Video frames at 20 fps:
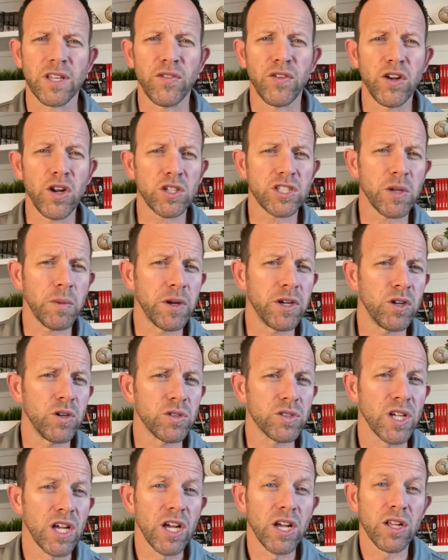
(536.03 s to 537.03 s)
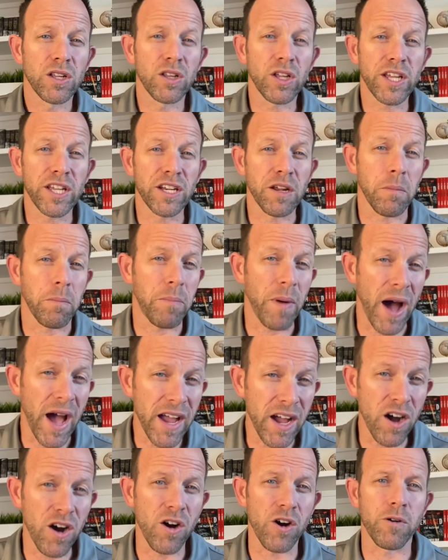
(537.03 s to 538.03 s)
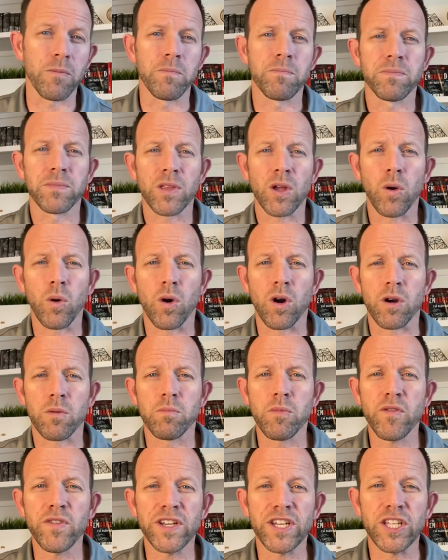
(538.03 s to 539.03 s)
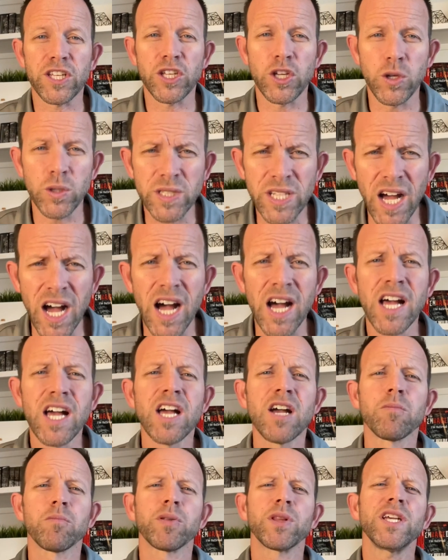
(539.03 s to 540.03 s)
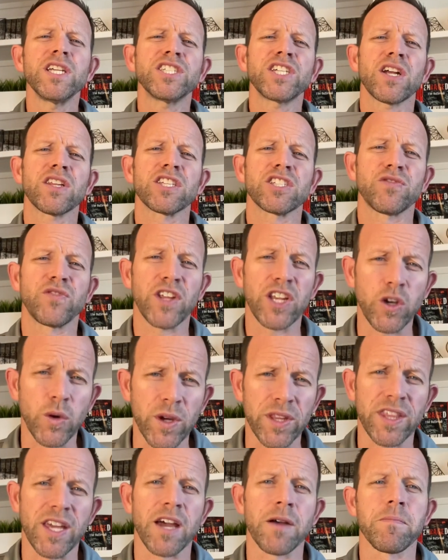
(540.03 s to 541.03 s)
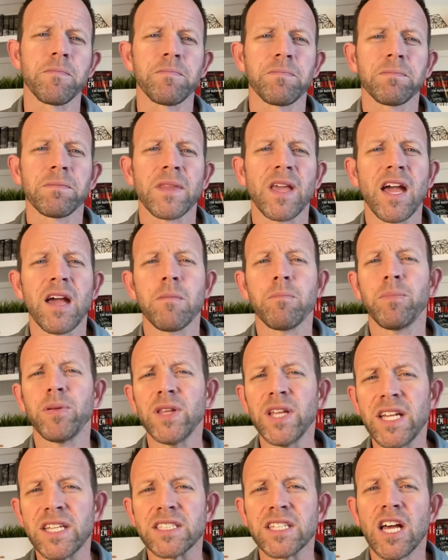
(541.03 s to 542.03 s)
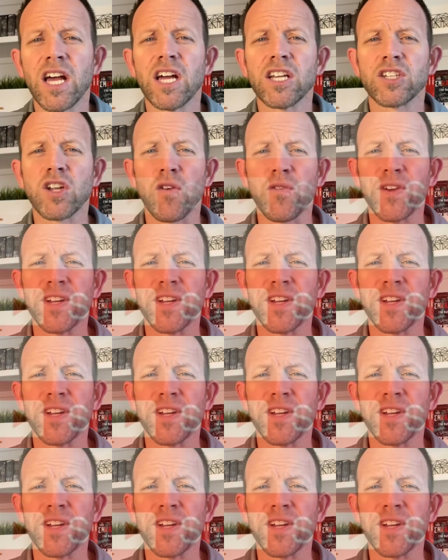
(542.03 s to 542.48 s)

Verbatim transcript: know someone who's looking to buy a home or moving to Utah, please share this video with them. And please don't forget